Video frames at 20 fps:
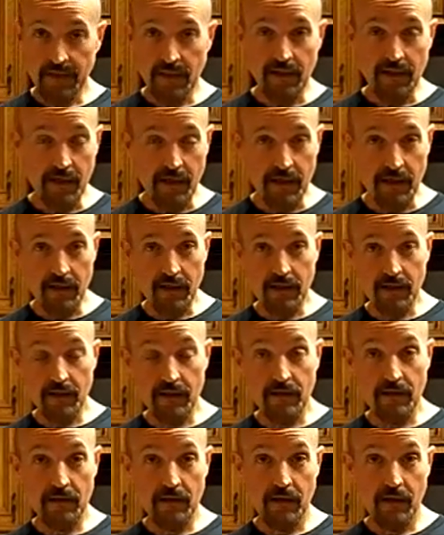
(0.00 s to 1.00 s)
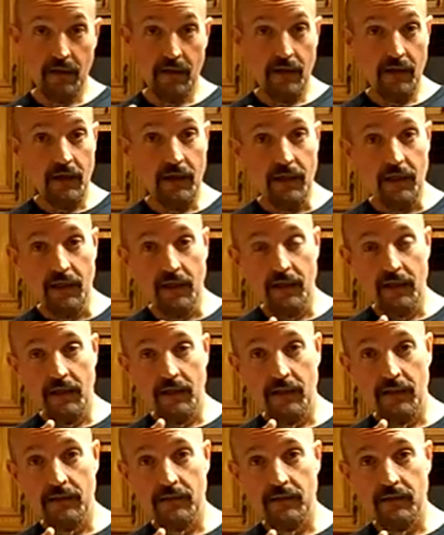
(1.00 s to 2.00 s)
an egg,
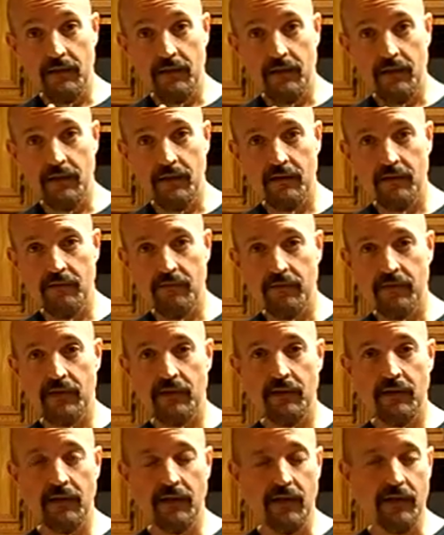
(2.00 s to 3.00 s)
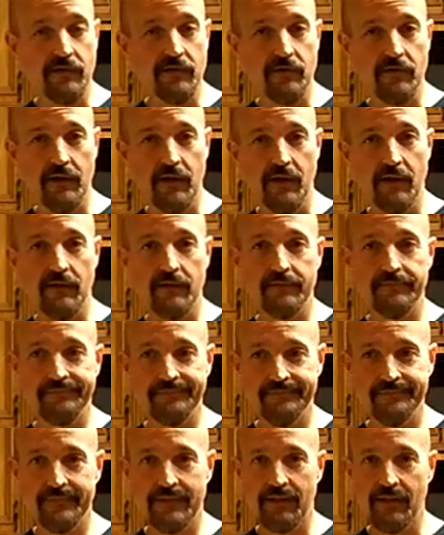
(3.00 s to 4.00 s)
and vanilla extract,
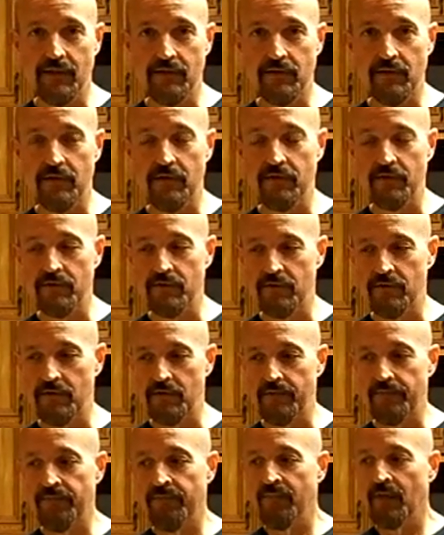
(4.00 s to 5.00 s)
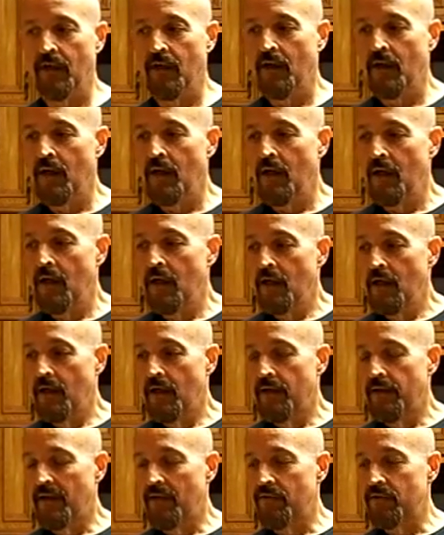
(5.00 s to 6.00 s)
and that's all there is to it.
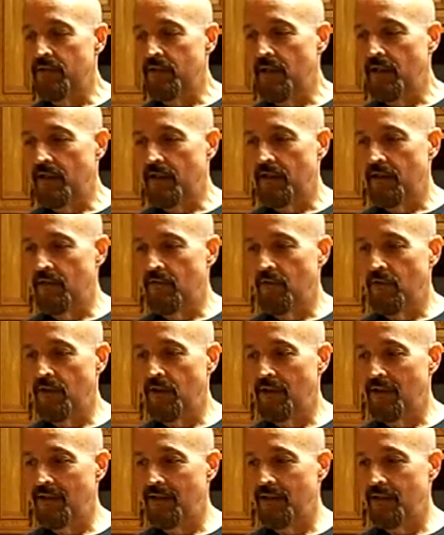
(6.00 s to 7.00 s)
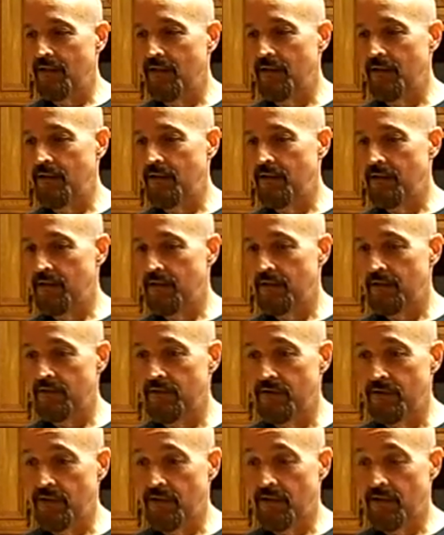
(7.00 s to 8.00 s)
And I was thinking, well,
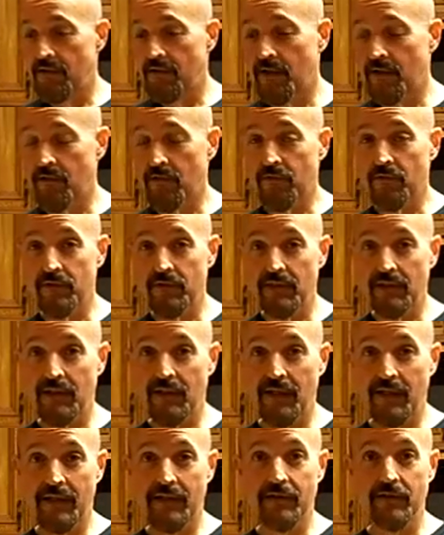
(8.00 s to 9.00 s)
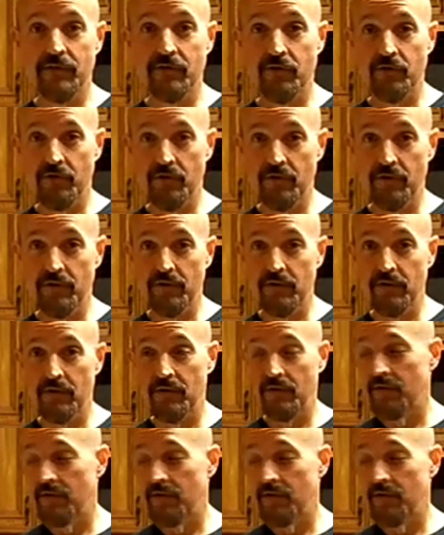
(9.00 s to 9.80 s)
gee, I don't really like sugar,